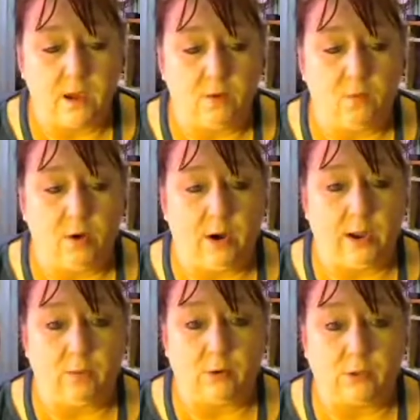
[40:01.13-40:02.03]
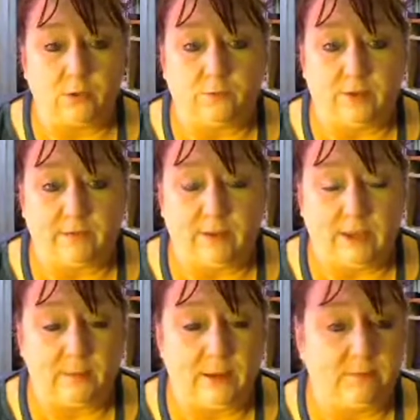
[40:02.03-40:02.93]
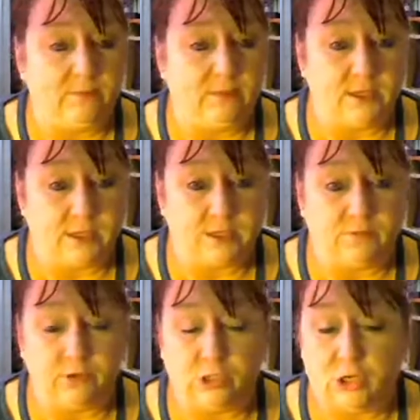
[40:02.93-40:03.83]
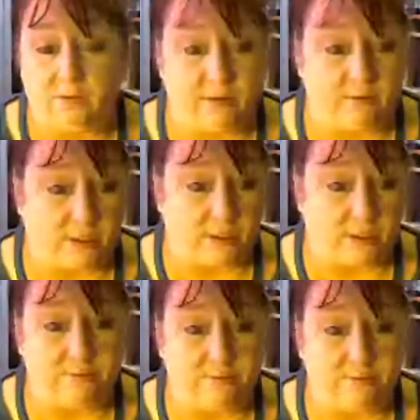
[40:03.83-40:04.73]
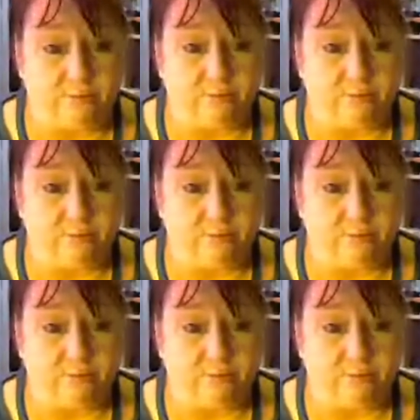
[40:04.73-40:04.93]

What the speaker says: where I worked till 5 a.m. and this is the first year I've ever done that.